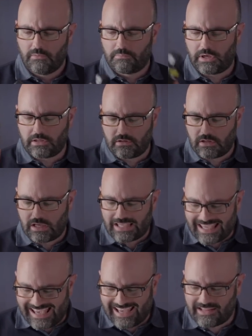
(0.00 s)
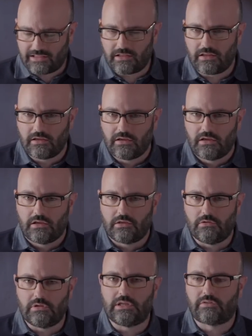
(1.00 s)
But again,
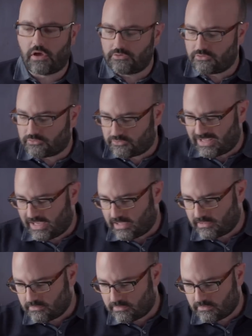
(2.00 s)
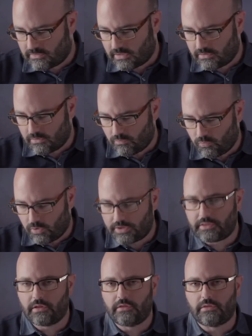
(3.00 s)
you need to understand that
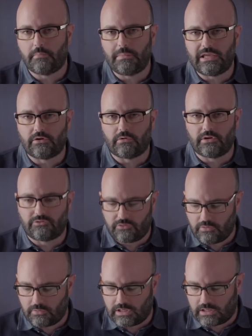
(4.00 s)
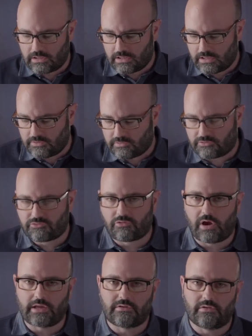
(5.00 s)
what the meter is doing is it's
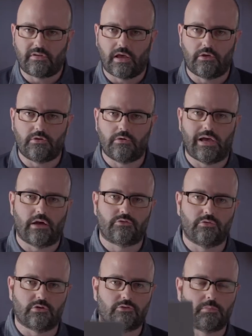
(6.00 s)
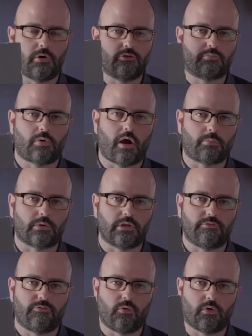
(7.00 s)
trying to tell you how to expose
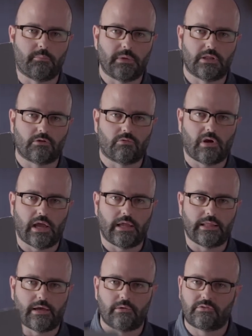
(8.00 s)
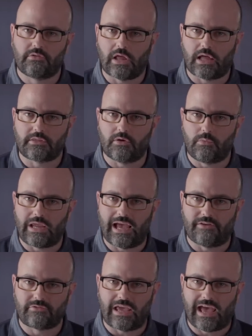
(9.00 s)
properly for middle gray. Now, it's not that we
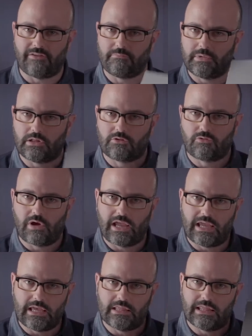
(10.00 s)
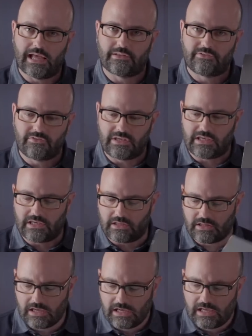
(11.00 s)
have to have middle gray in that
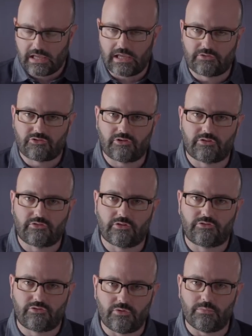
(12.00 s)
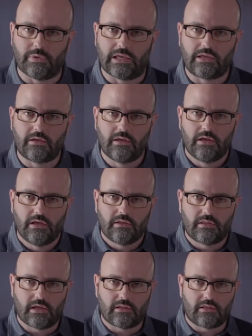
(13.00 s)
scene. It's just assuming
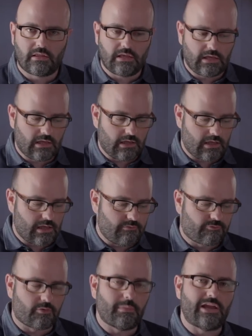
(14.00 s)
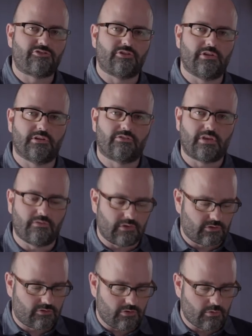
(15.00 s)
that the information that it's
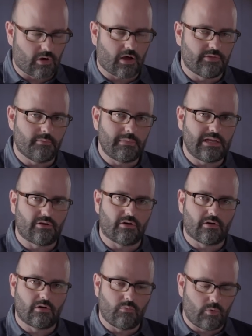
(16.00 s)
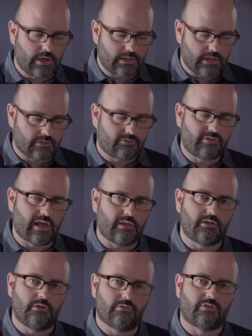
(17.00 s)
giving to you on the meter when it's
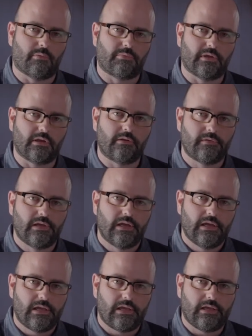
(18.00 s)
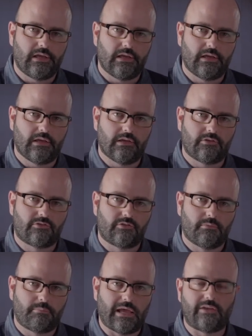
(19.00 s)
telling you something is
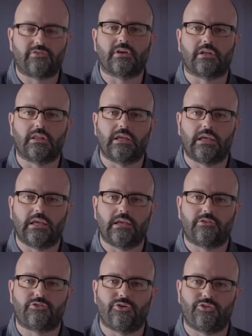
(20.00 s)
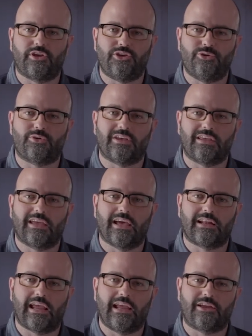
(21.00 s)
basically so that you can
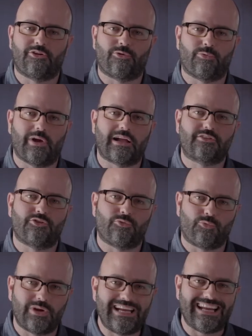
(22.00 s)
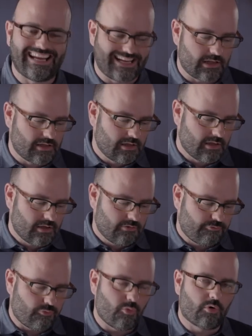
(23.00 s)
get a correct reading
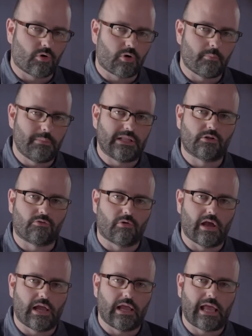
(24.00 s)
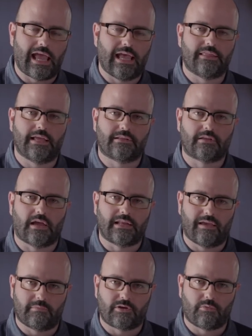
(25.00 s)
for middle gray and that
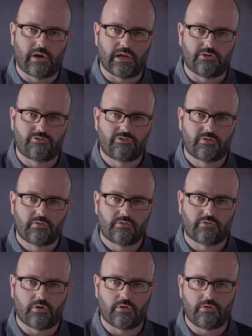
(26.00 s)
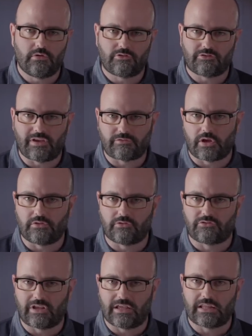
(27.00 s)
dynamic range. So you just have to
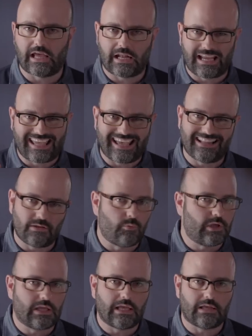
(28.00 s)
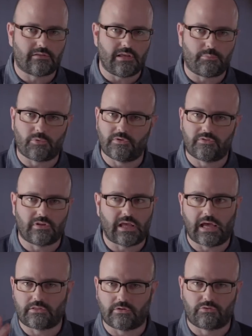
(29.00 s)
understand that. Again, we can get deeper into that.